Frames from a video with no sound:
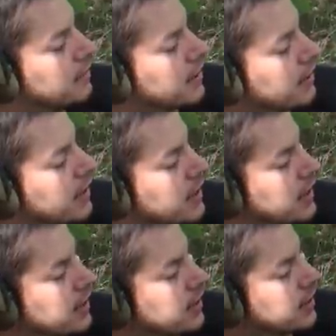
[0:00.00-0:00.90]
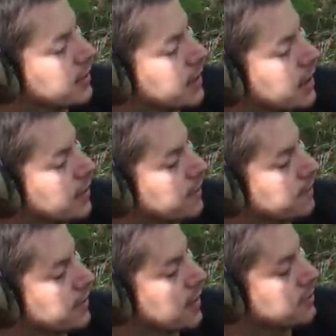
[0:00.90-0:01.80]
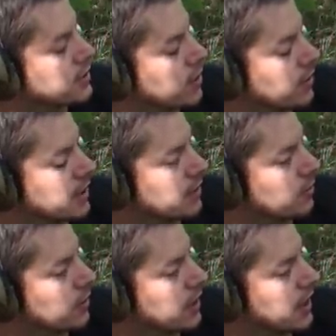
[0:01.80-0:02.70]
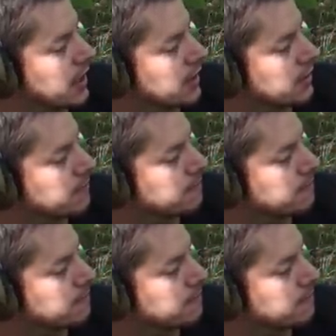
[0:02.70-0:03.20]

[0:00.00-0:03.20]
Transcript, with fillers: Put it right here, and here we go. I'm just holding it with one hand.